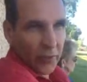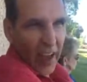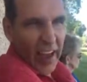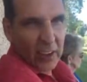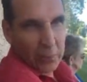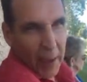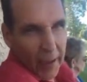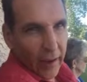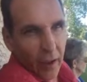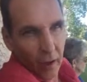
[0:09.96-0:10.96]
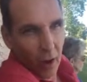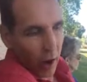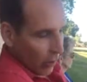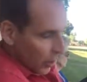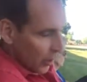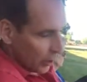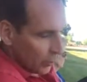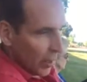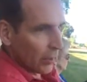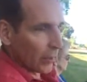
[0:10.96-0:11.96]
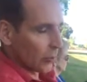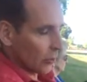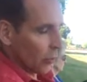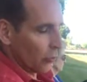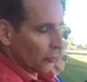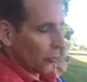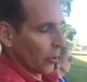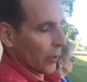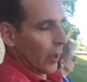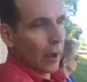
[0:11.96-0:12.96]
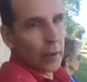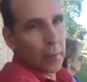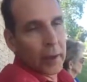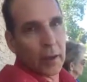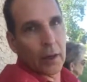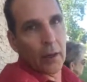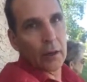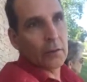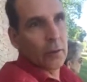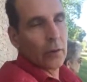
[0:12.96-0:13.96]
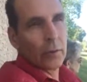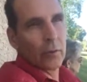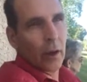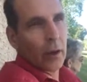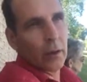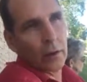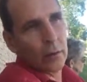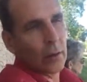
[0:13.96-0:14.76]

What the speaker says: the X-Man. All right, X-Man, let's go through it. How do you make a character, right?